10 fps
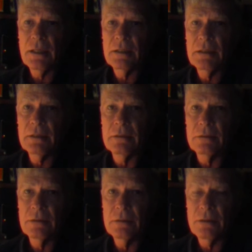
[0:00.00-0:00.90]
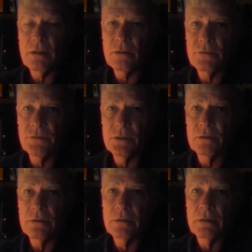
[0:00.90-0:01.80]
high heat, all
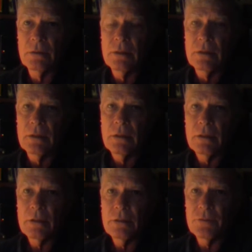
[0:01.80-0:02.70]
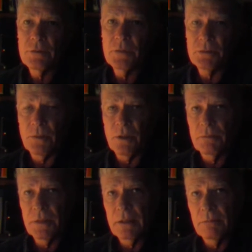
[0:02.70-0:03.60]
food, for the most part,
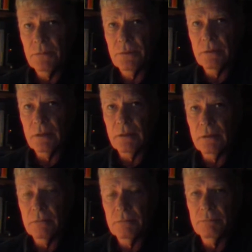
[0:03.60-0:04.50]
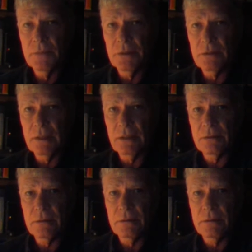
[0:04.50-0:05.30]
becomes much less